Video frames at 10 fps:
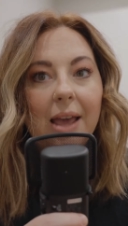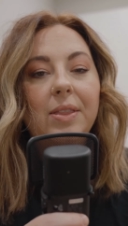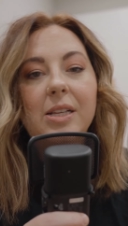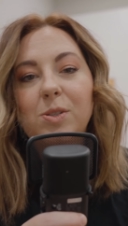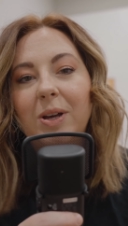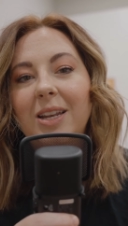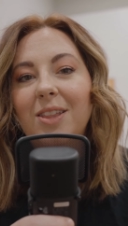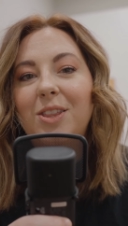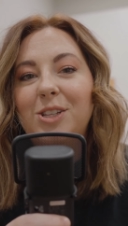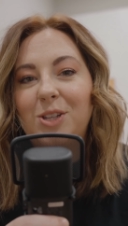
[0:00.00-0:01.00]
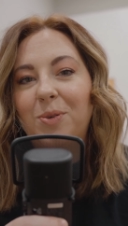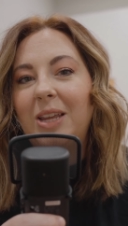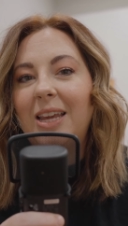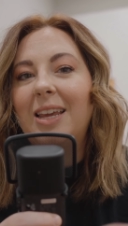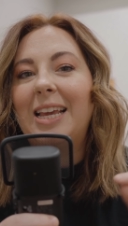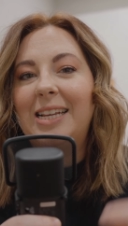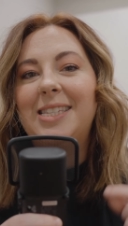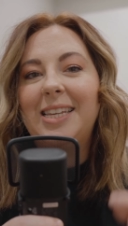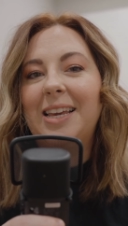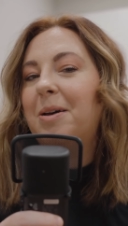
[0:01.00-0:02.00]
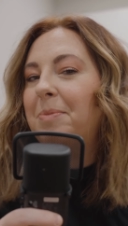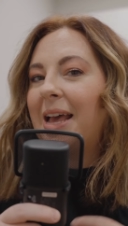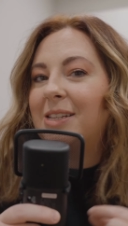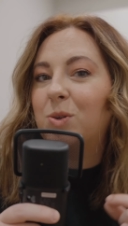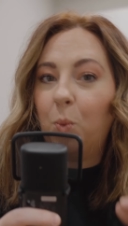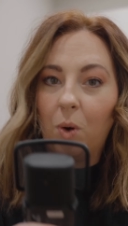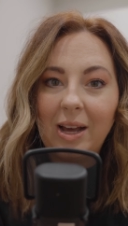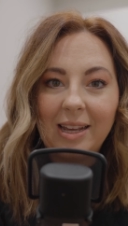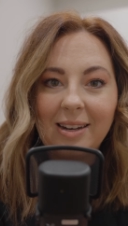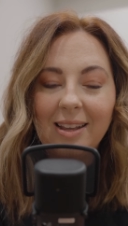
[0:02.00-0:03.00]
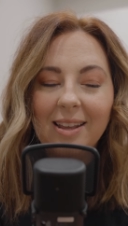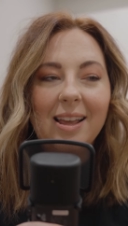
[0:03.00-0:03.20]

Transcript: And this one, the Sony ECM-S1